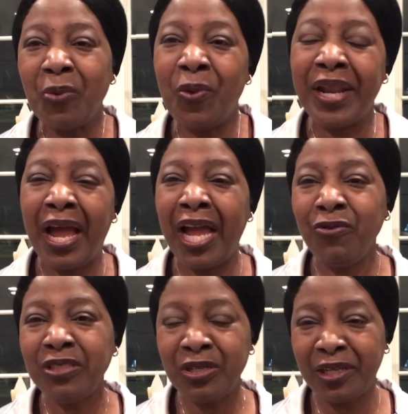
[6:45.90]
When I
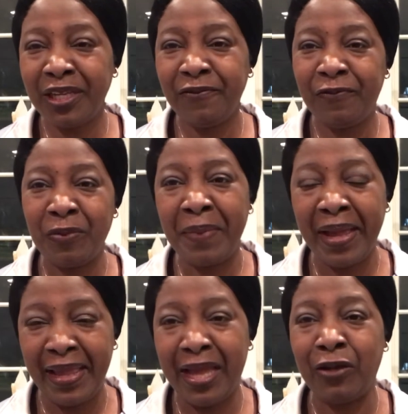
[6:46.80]
was looking for
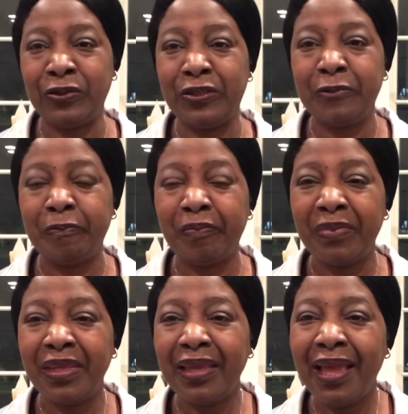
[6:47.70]
my house,
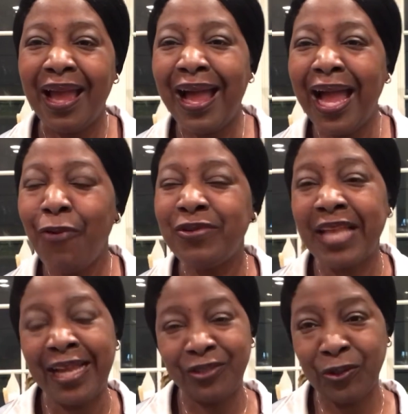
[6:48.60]

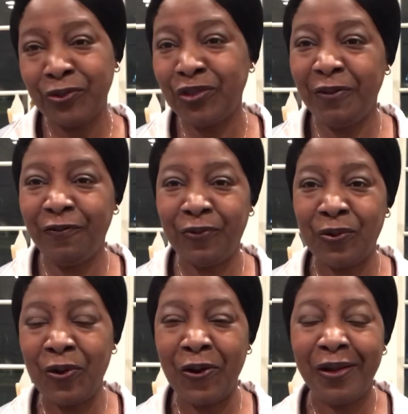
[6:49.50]
I told you
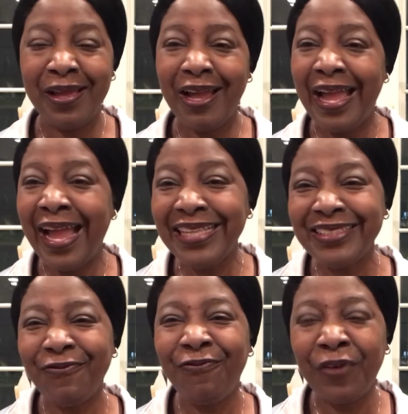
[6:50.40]
before,
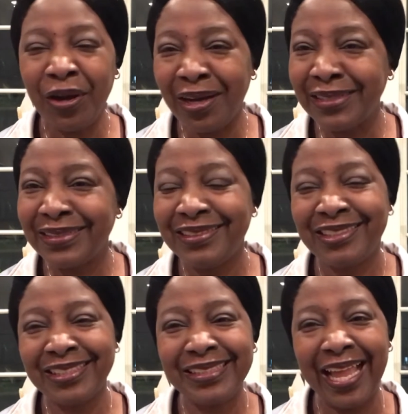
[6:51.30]
that's fun,
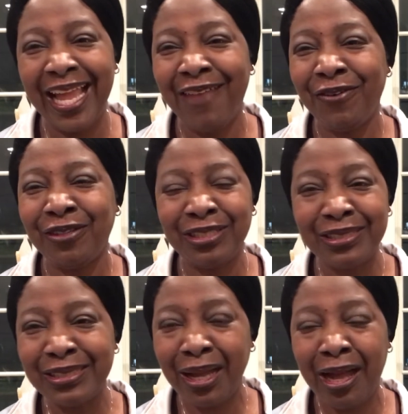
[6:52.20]
just to have a
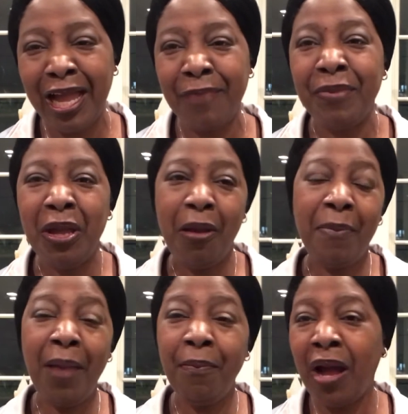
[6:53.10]
good time.
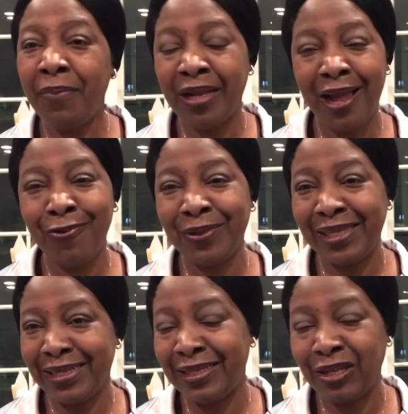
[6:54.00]
My mom and I would
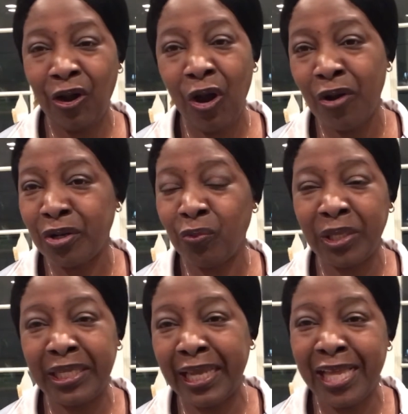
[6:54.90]
get in the car on the
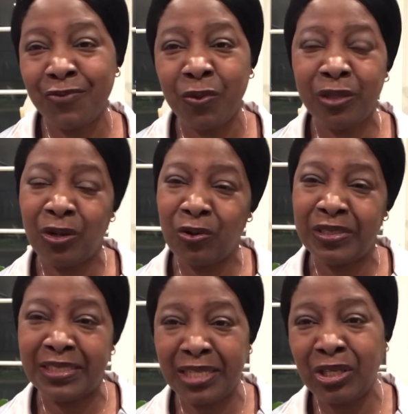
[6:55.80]
weekend. We would look
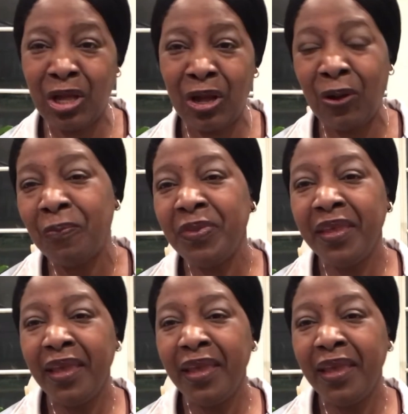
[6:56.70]
on Zillow,